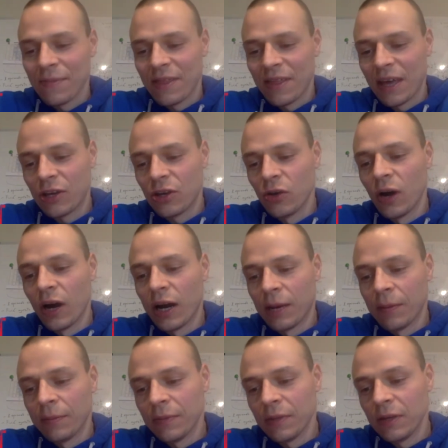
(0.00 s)
Thank you,
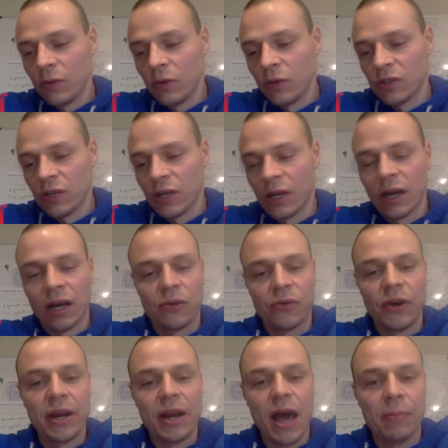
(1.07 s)
Adam. It was a
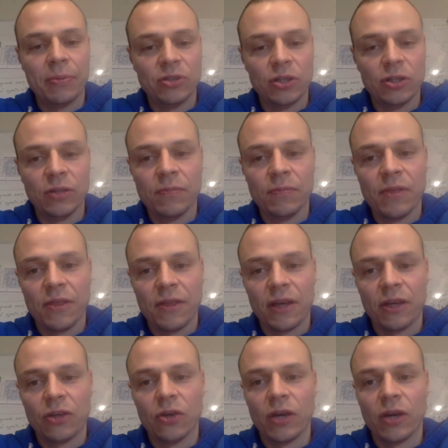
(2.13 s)
great episode.
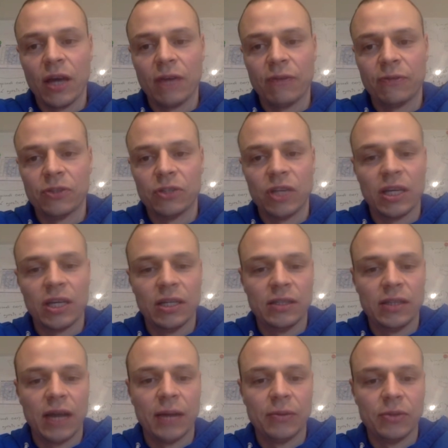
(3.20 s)
Thank you again for taking the
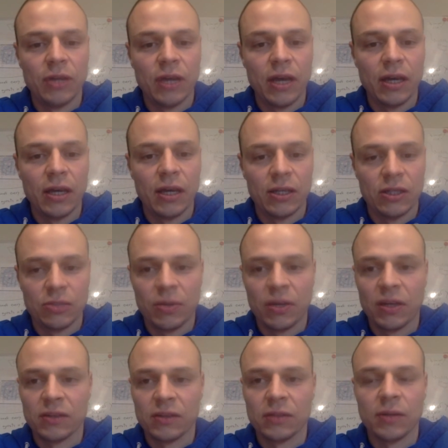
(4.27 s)
time today and
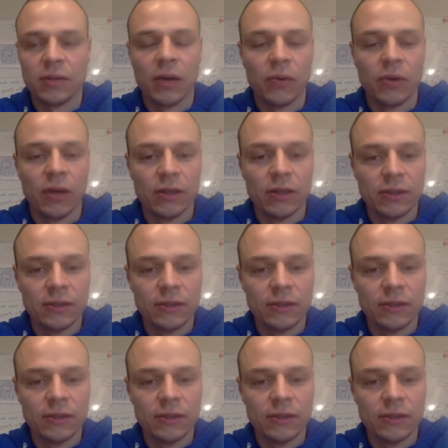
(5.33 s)
spending some time with us.